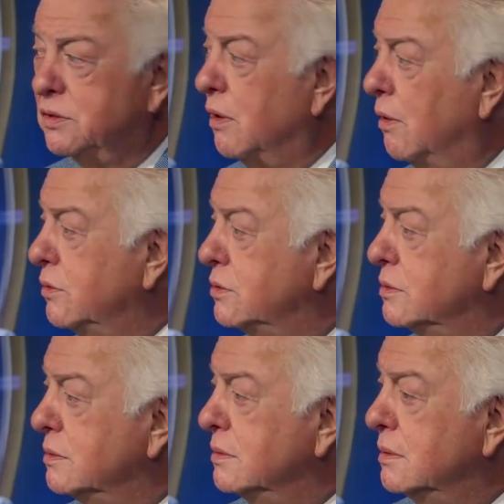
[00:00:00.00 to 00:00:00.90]

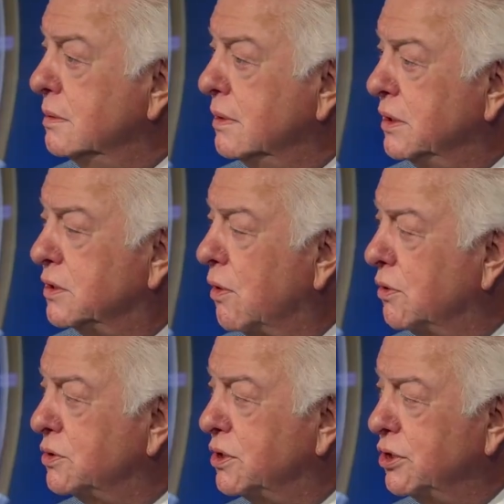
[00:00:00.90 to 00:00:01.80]

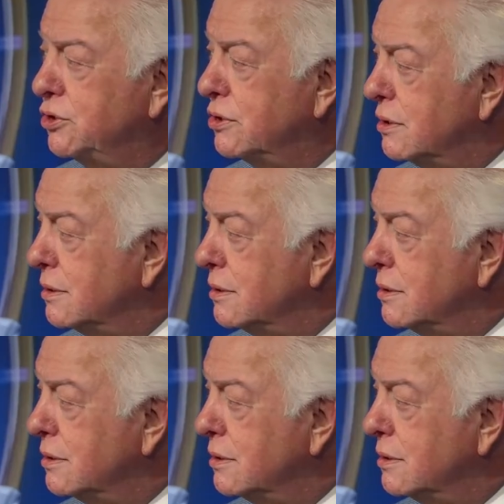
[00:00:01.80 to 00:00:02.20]
Coast-ish,